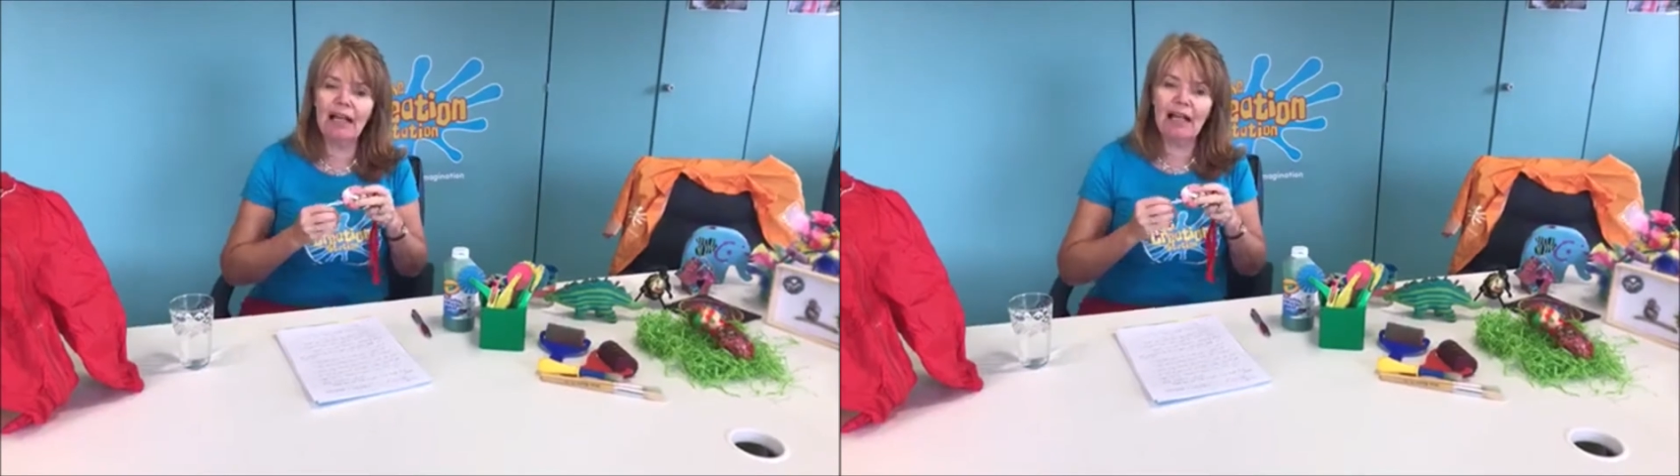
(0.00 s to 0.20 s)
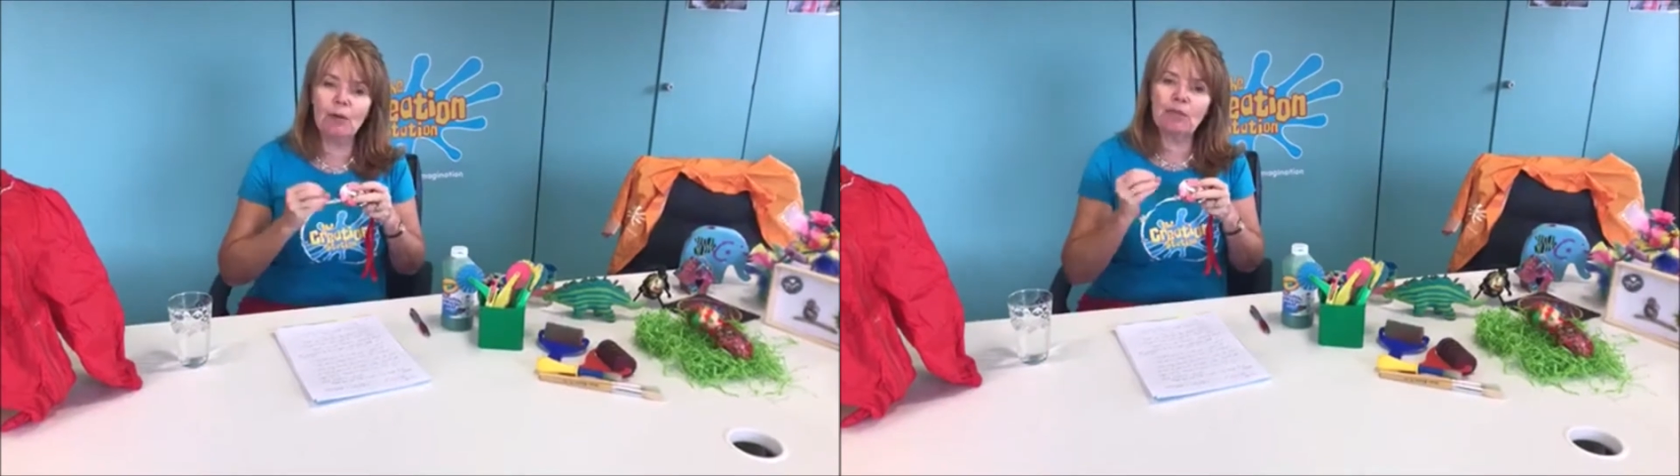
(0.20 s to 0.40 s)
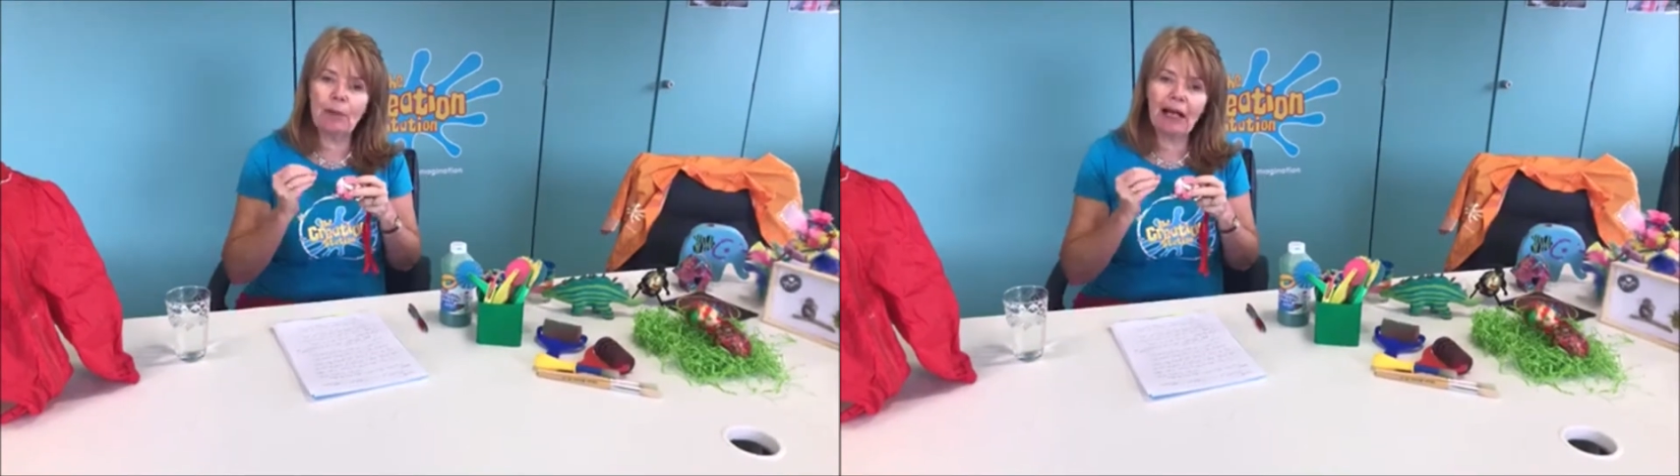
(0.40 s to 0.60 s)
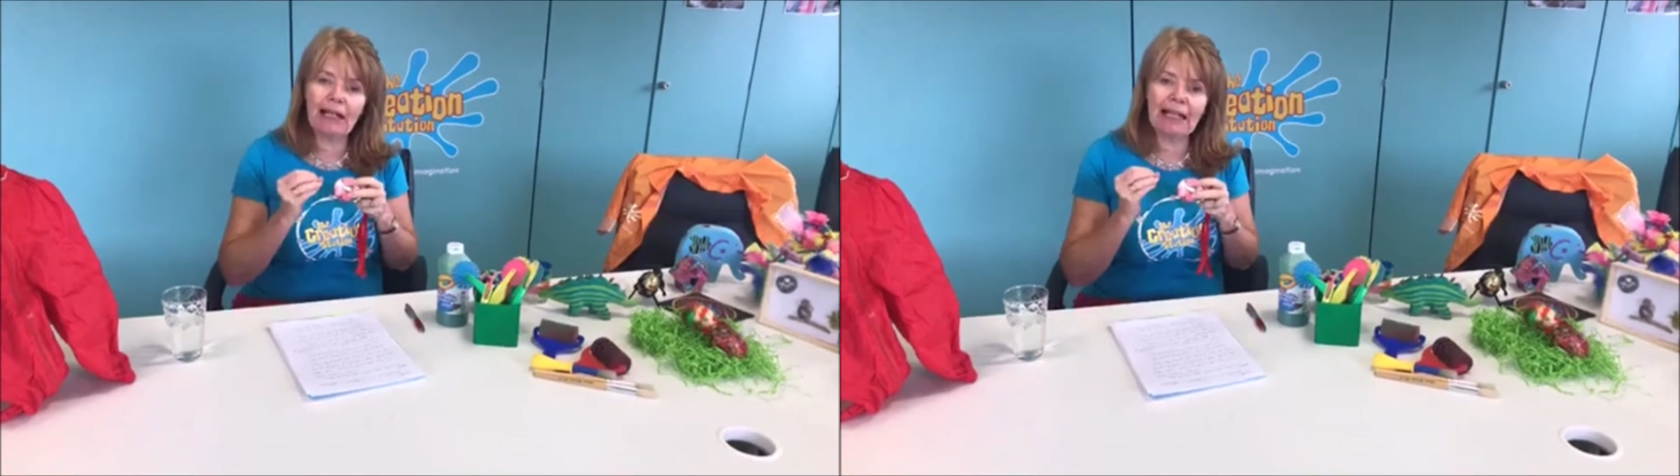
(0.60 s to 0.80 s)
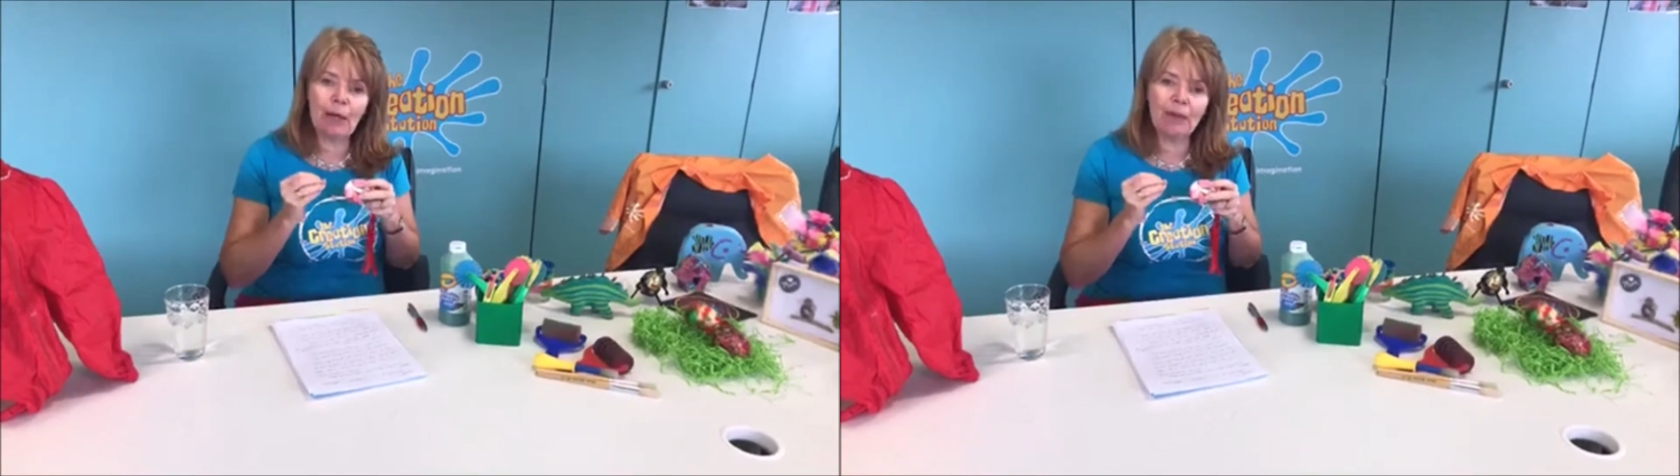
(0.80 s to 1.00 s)
It was about
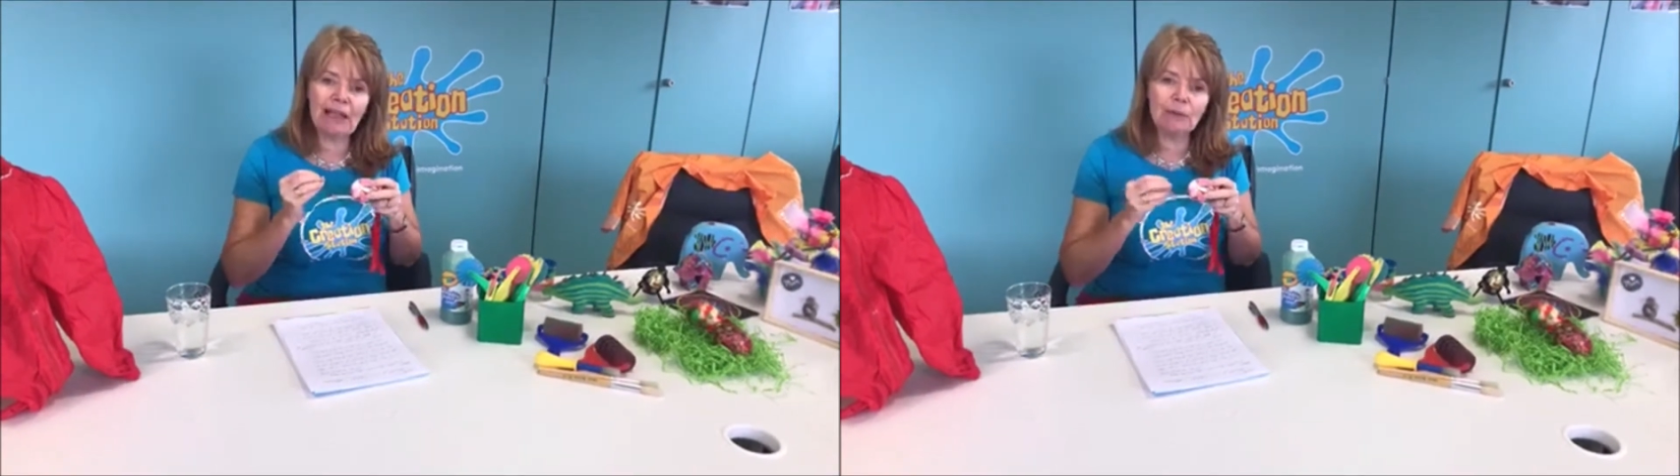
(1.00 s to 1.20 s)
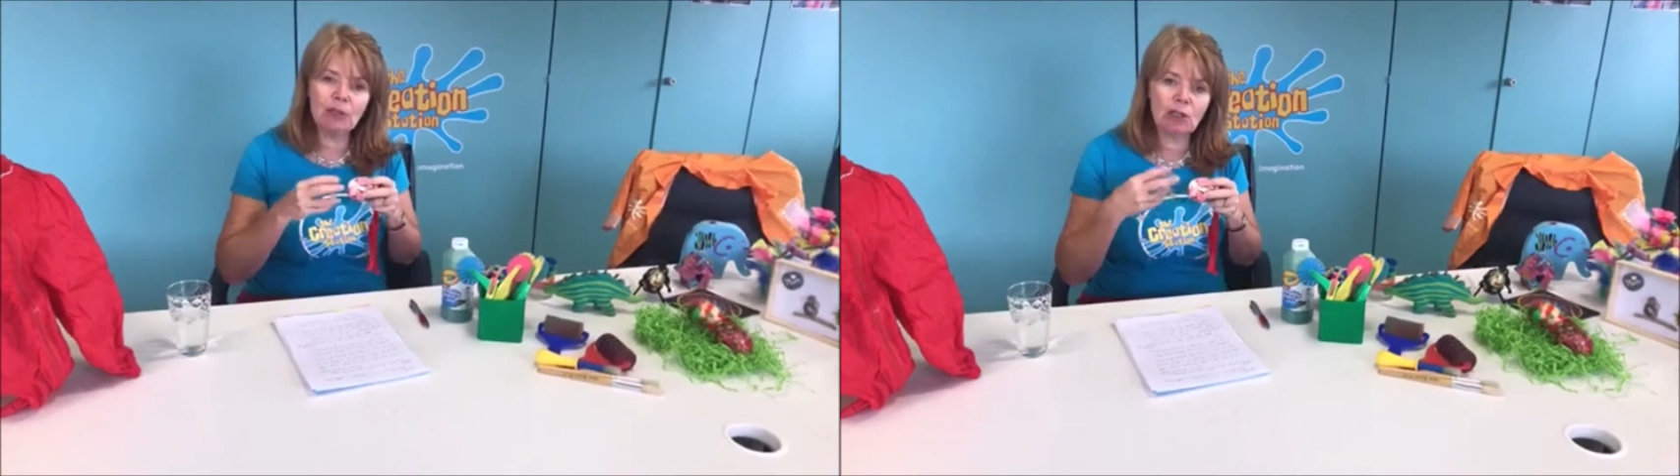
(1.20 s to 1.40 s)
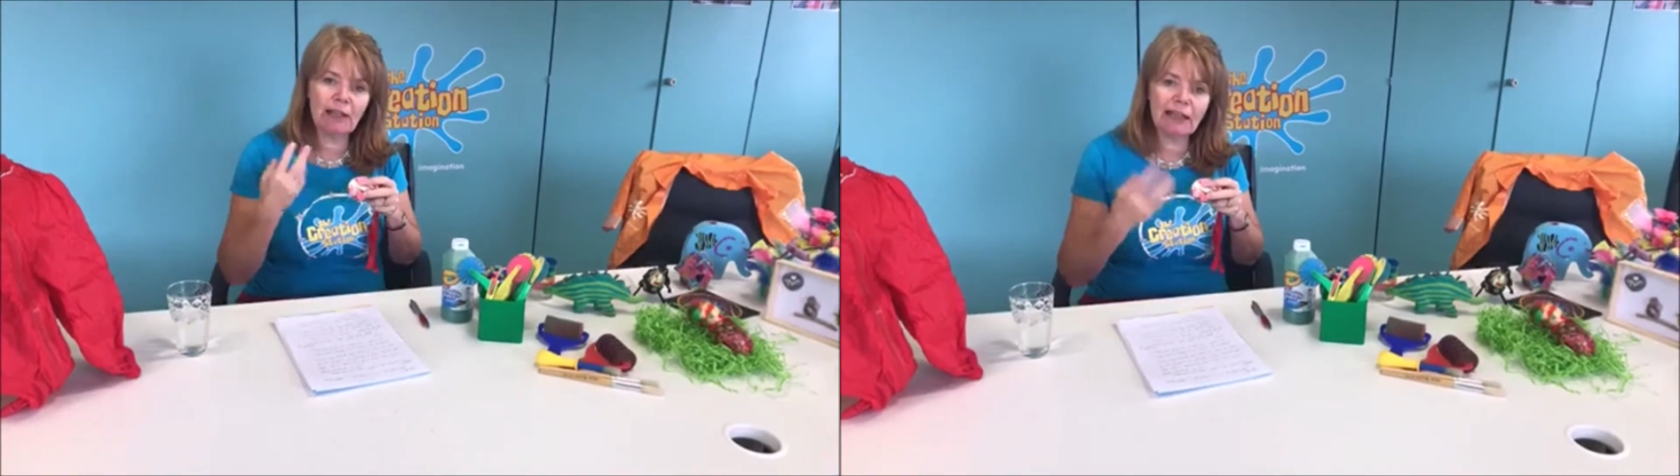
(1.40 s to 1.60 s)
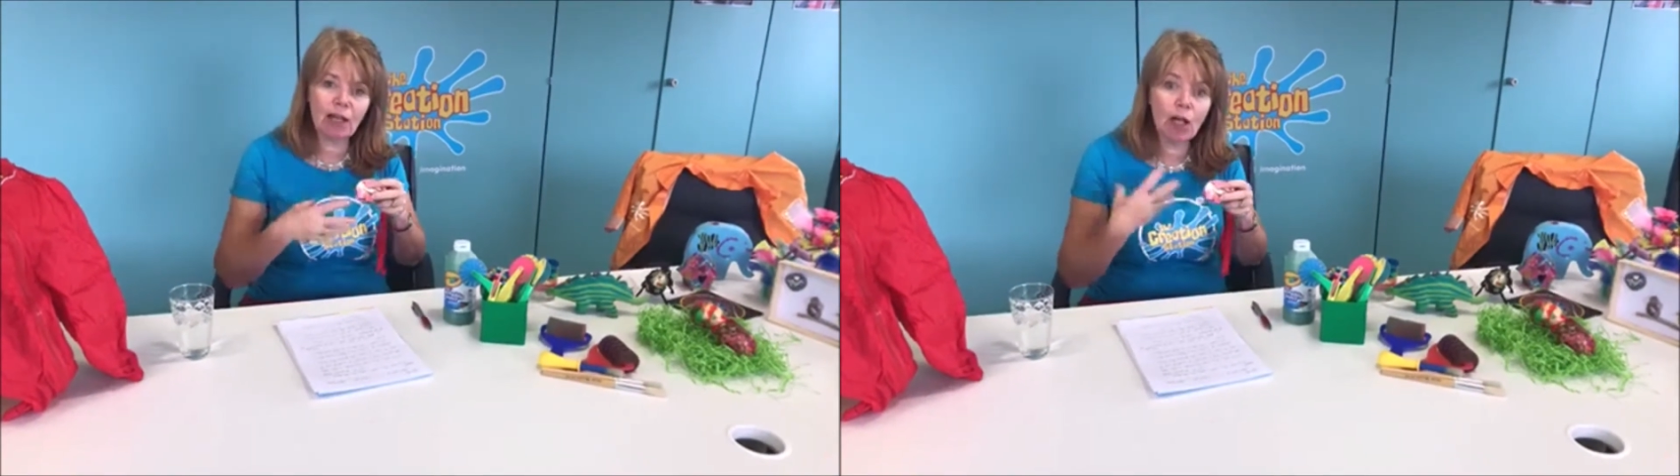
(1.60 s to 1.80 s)
allowing them to create their